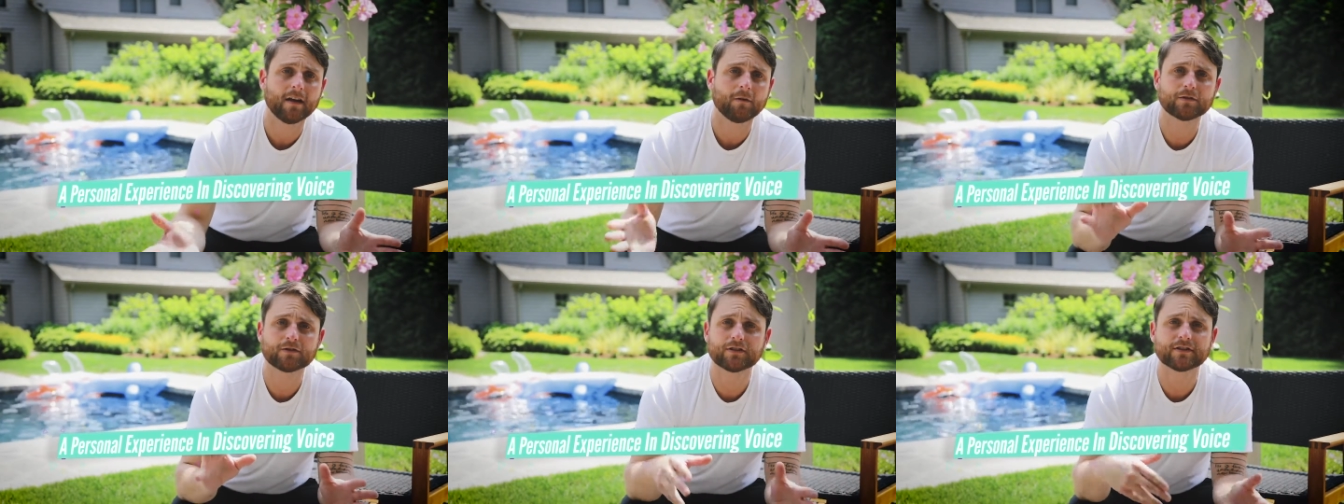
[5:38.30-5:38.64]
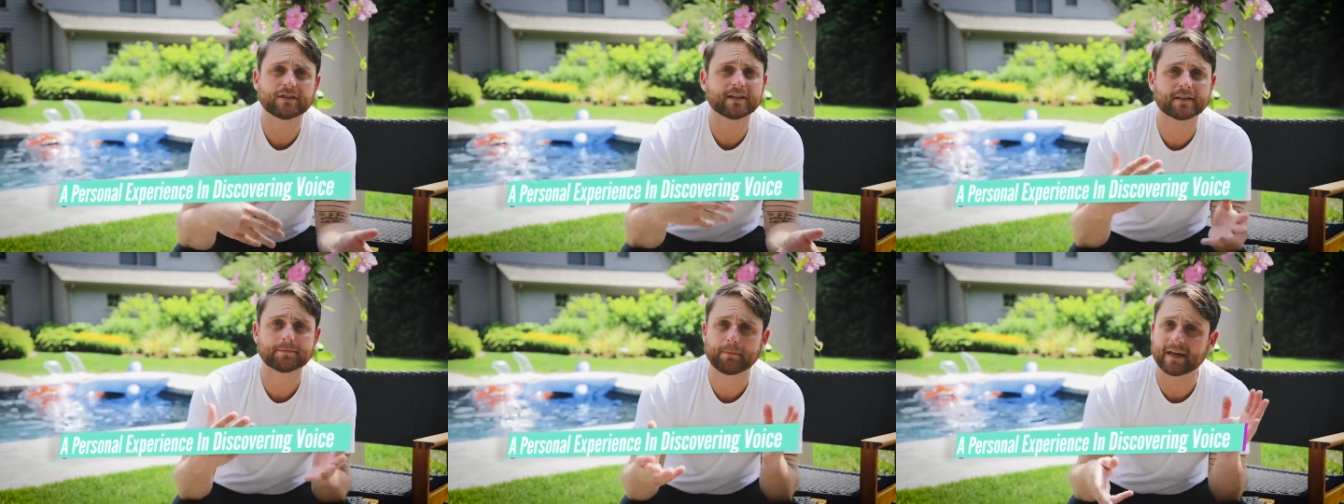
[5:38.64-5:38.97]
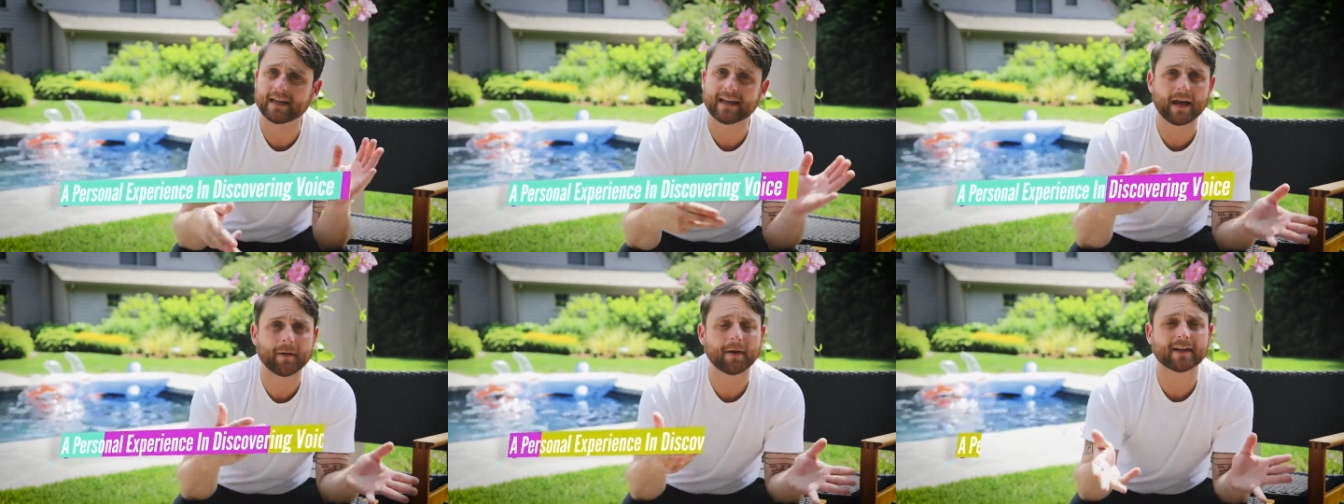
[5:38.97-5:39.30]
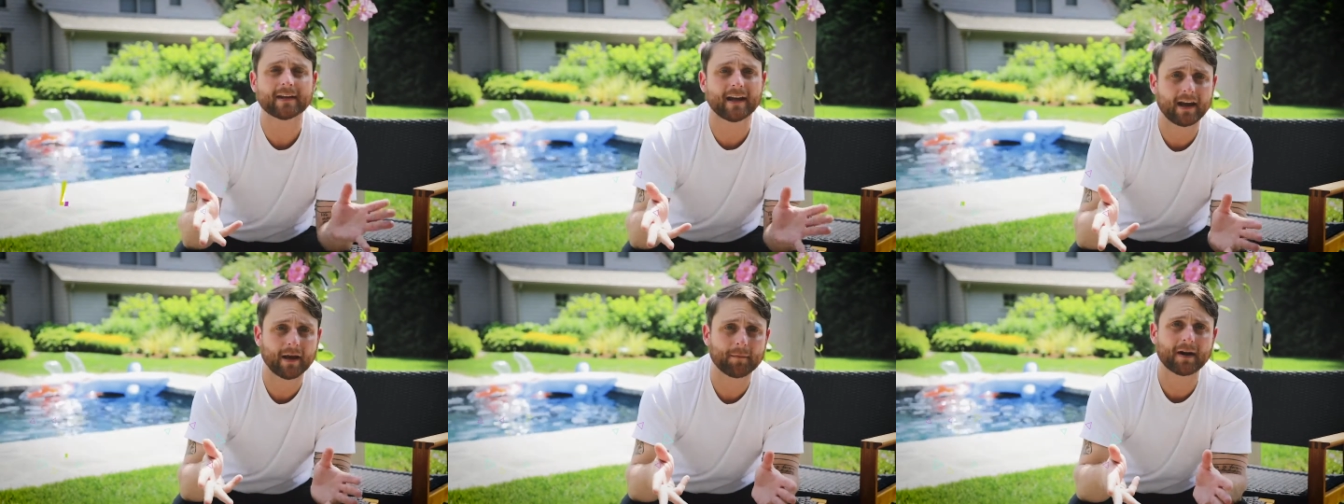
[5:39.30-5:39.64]
which is this big game
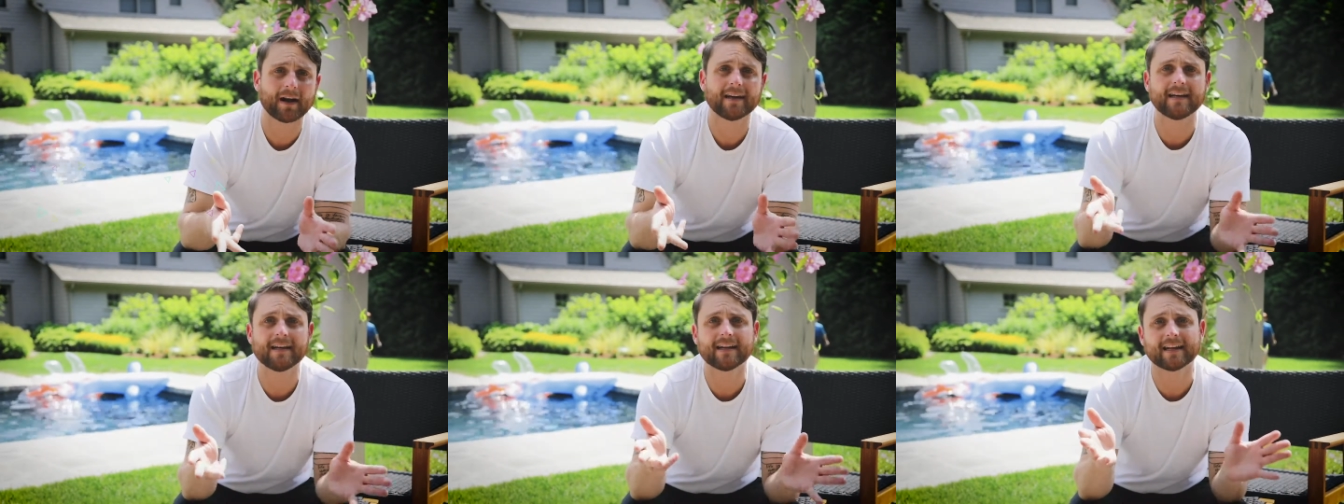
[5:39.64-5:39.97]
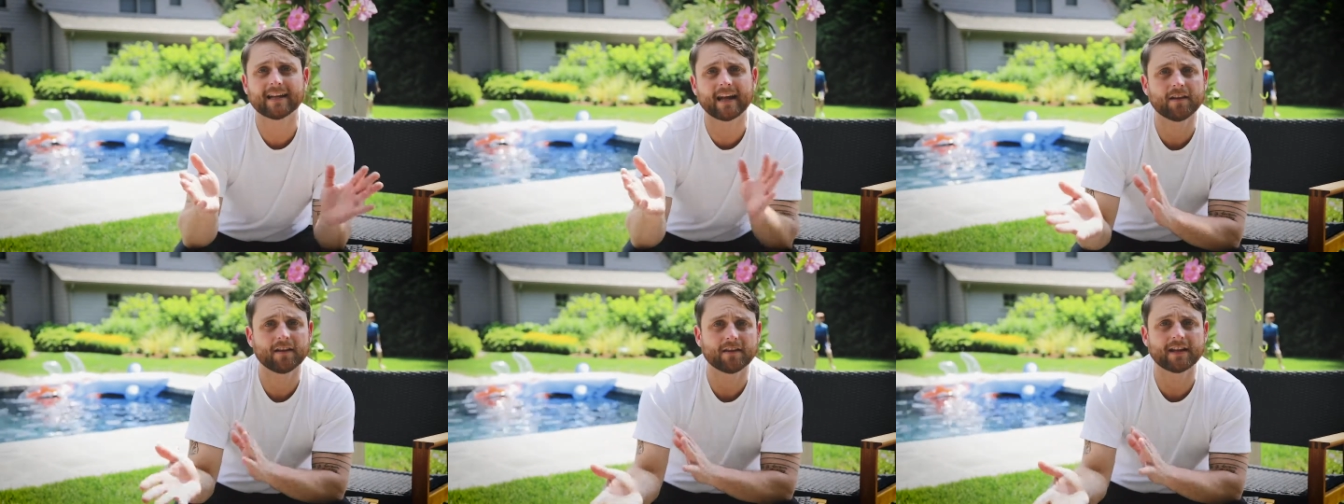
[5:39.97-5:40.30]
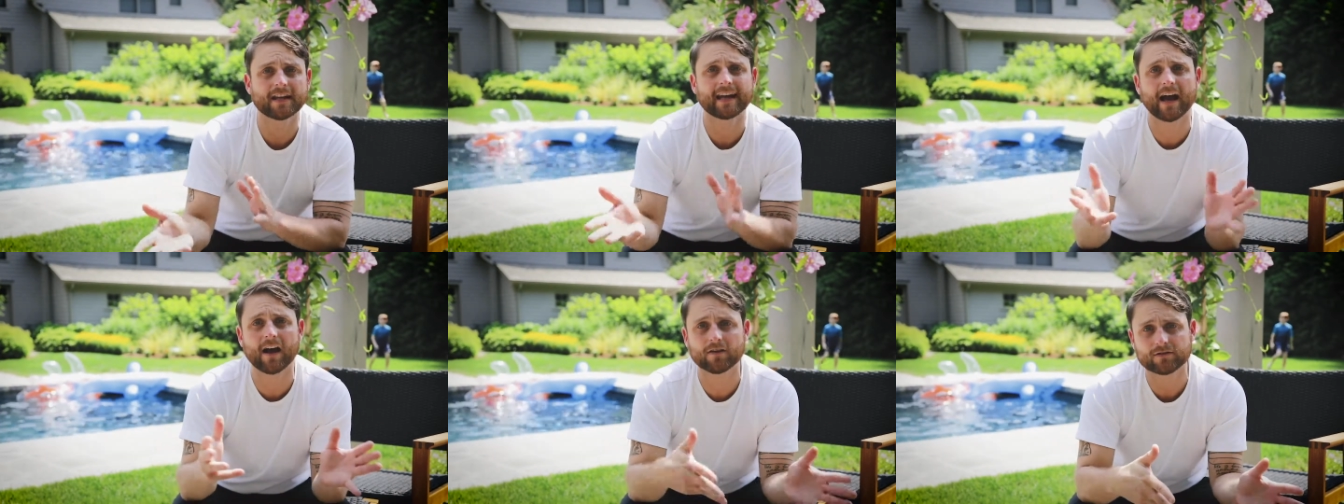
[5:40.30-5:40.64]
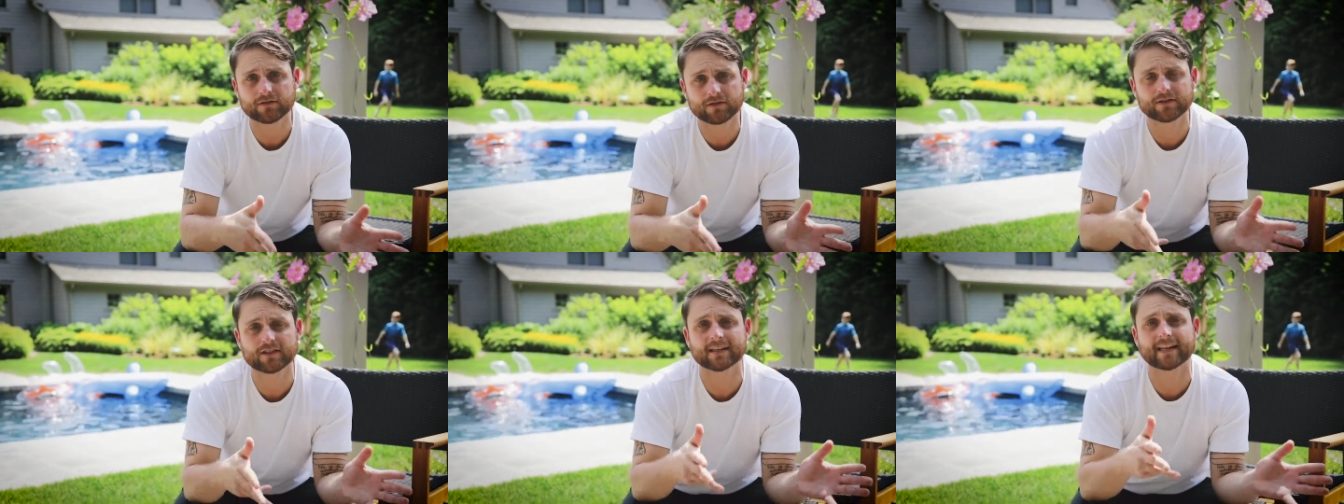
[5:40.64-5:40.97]
at camp. And I needed to get the
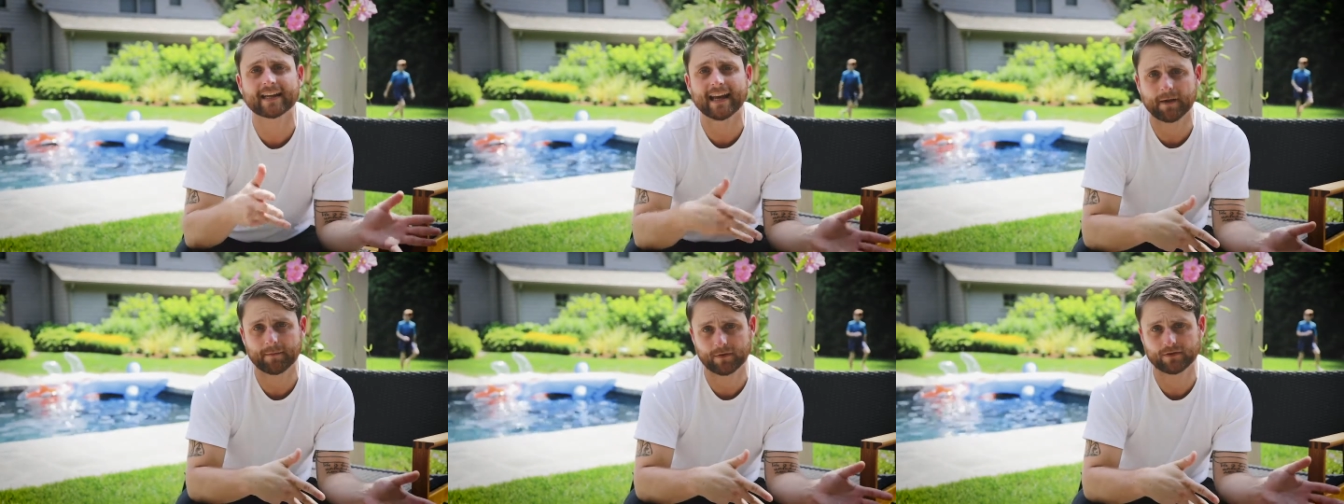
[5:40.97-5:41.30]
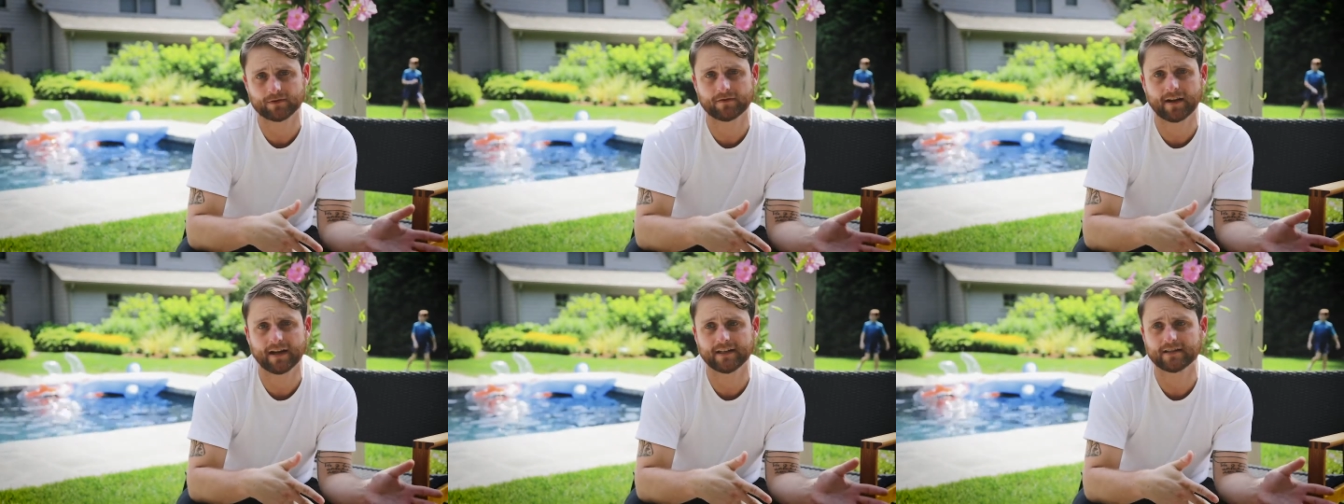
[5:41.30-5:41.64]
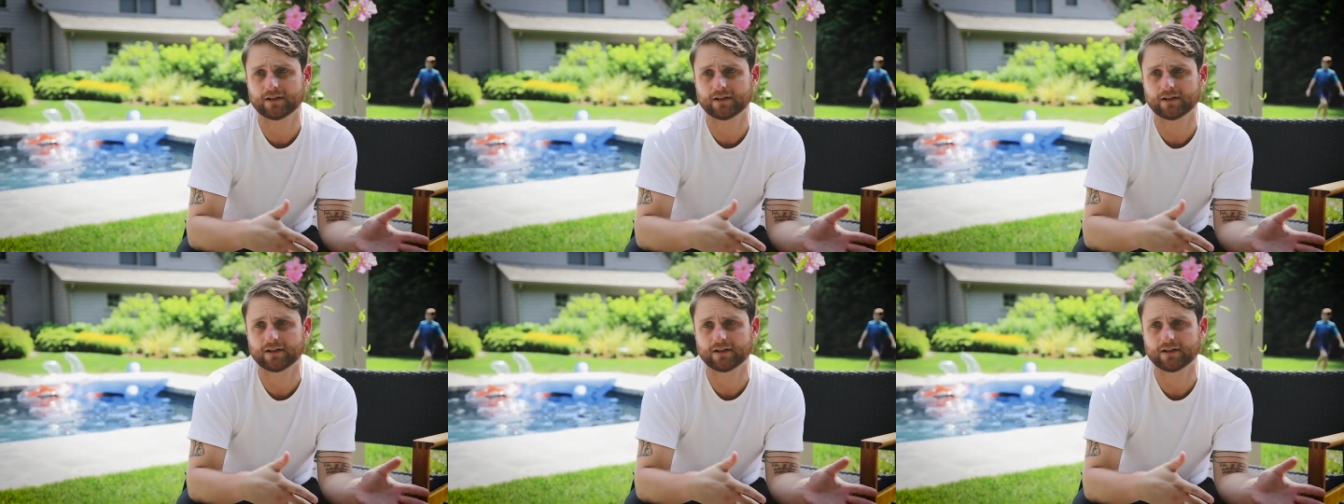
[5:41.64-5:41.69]
counselors and the campers ready.